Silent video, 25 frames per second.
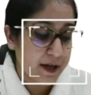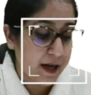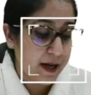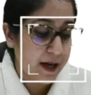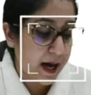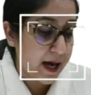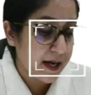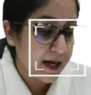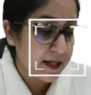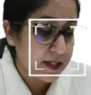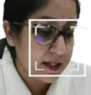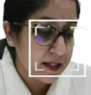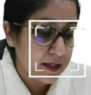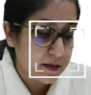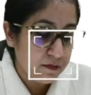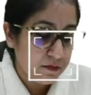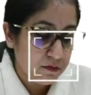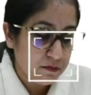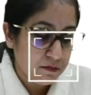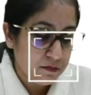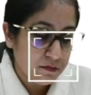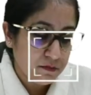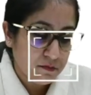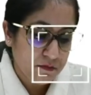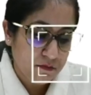as
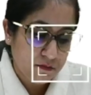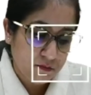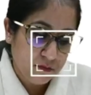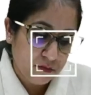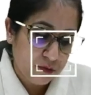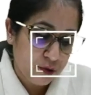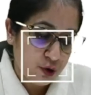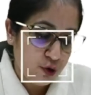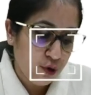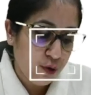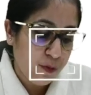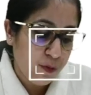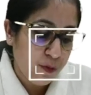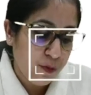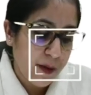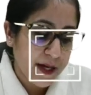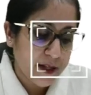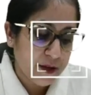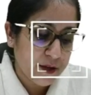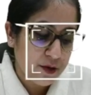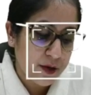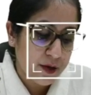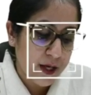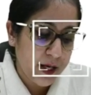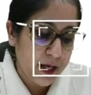2 by
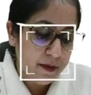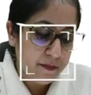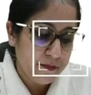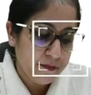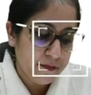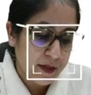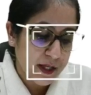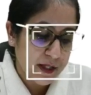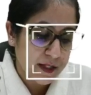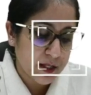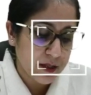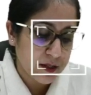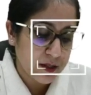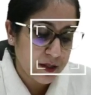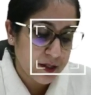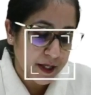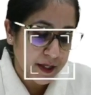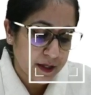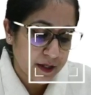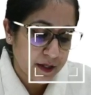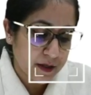3, isn't it?